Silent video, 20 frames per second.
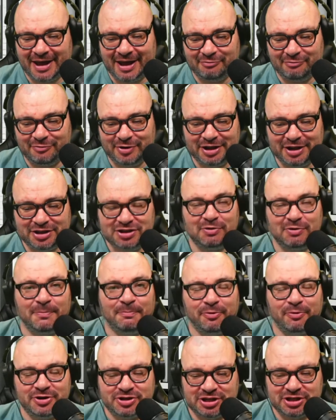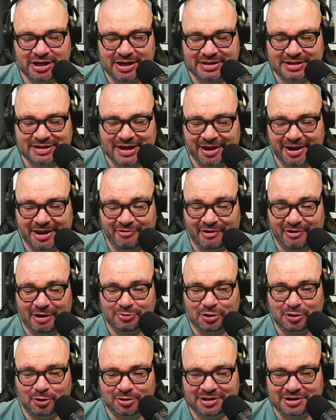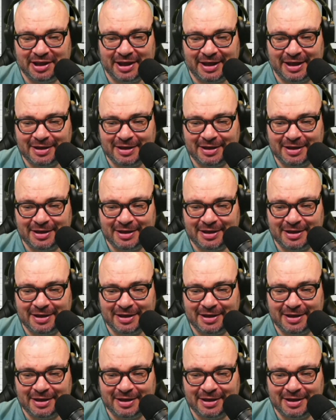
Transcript: Really do appreciate it. It's like Groundhog Day.